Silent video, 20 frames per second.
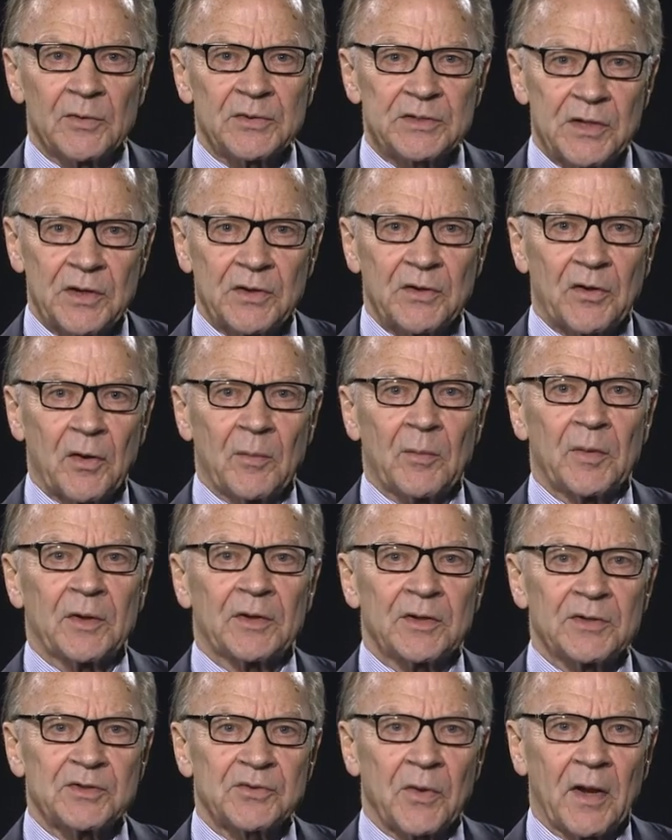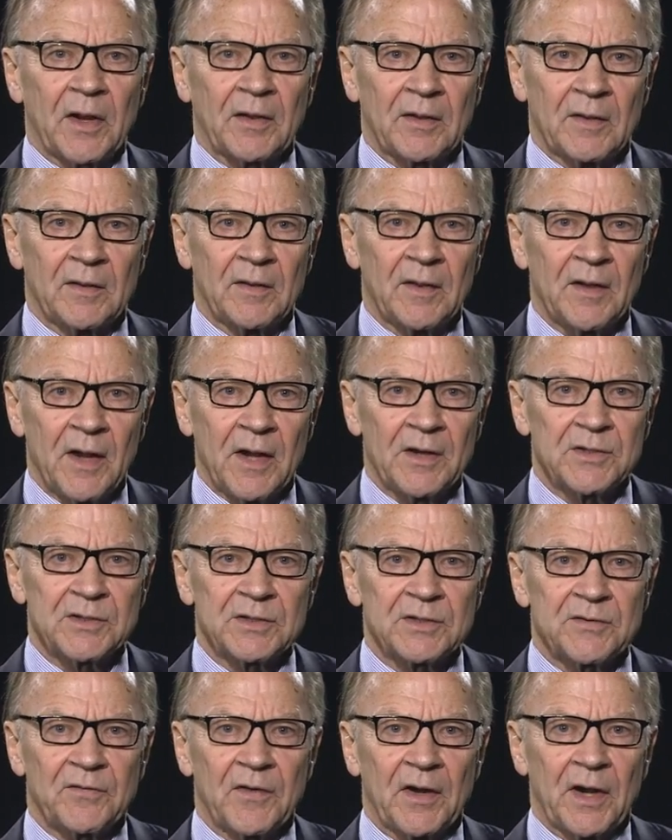was determined to strengthen the
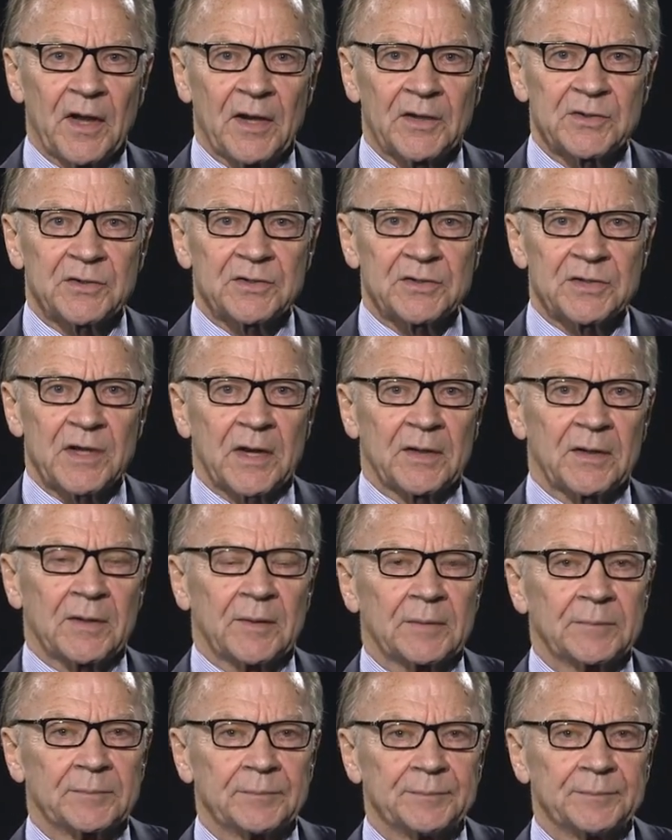nation's financial sector.